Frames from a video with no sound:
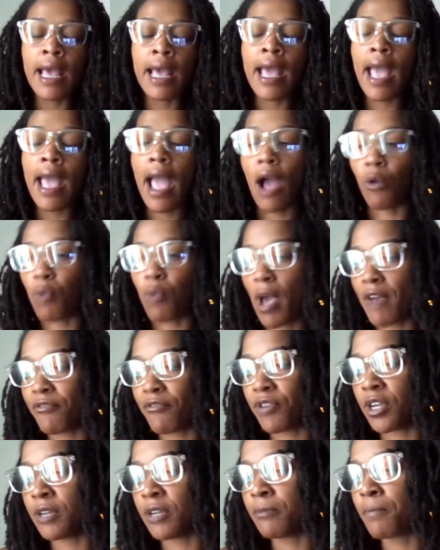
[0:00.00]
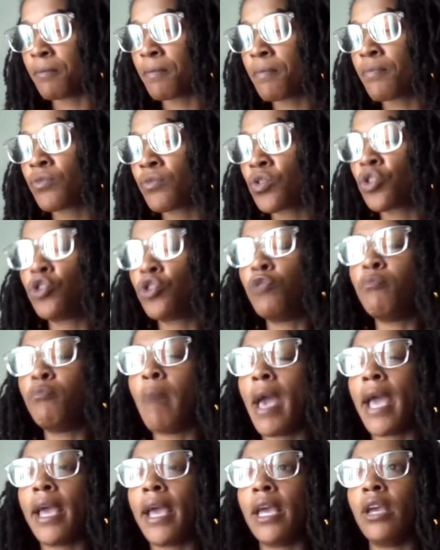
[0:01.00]
However, you
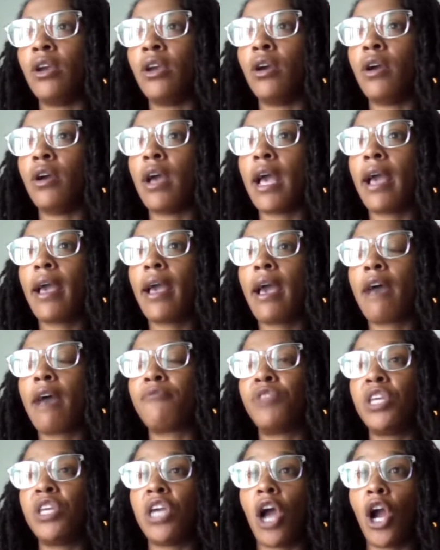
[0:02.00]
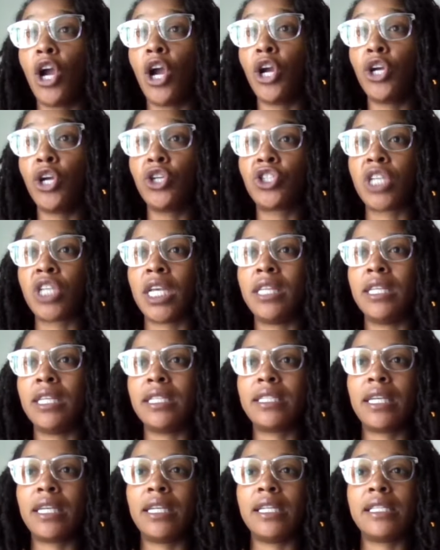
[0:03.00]
may have the urge and the
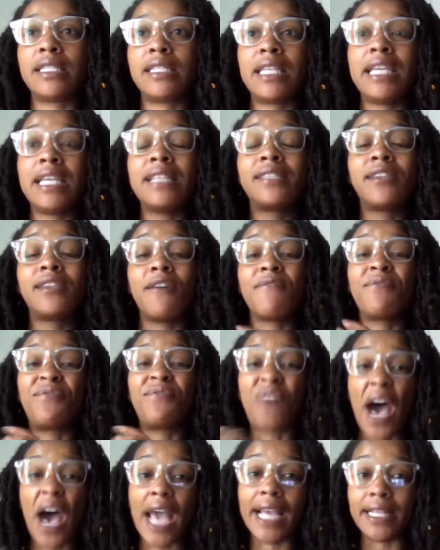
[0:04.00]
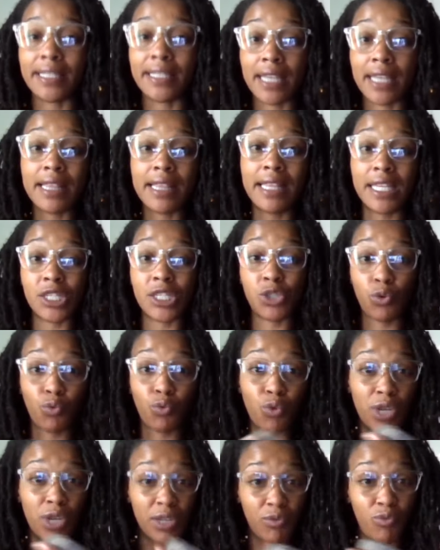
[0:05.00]
tendency to fight this
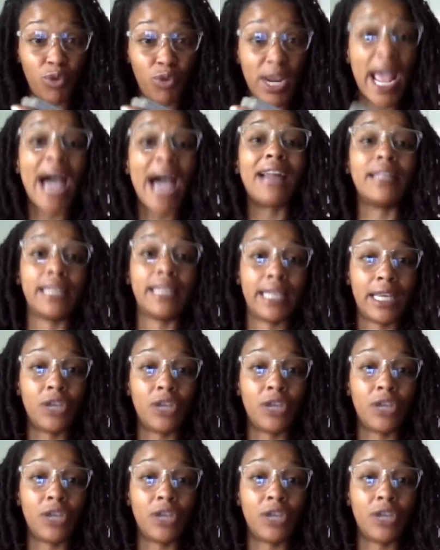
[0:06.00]
re reality.